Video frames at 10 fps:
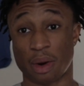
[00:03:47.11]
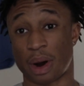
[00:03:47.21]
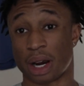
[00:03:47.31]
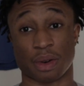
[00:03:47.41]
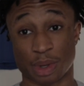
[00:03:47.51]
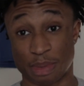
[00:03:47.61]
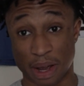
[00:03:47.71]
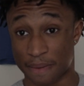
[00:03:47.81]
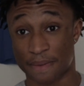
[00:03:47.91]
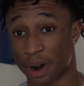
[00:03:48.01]
record was
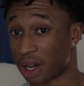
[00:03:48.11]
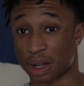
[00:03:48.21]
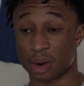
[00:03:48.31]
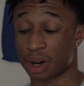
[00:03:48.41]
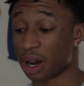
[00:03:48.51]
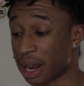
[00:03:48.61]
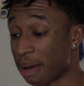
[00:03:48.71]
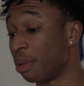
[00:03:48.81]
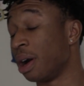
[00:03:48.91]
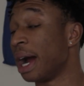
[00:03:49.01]
being loaded on
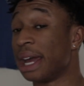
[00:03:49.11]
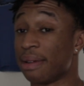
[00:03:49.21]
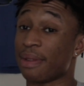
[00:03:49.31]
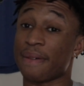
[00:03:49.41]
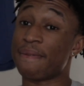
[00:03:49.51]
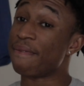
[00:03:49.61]
that bar. I didn't give a